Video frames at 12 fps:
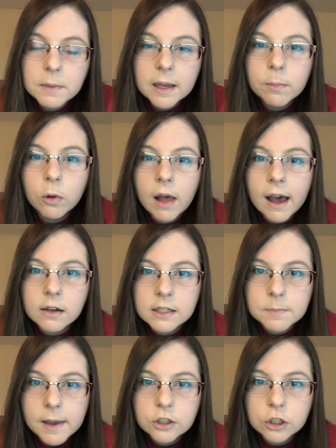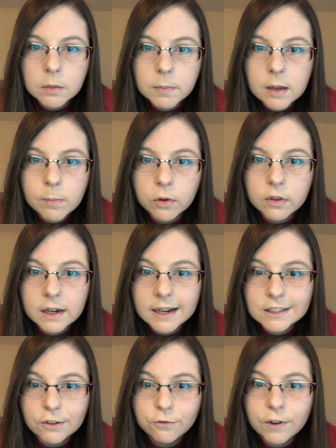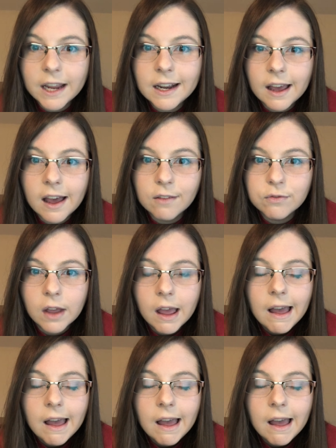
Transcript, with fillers: people out, especially people that it's afraid of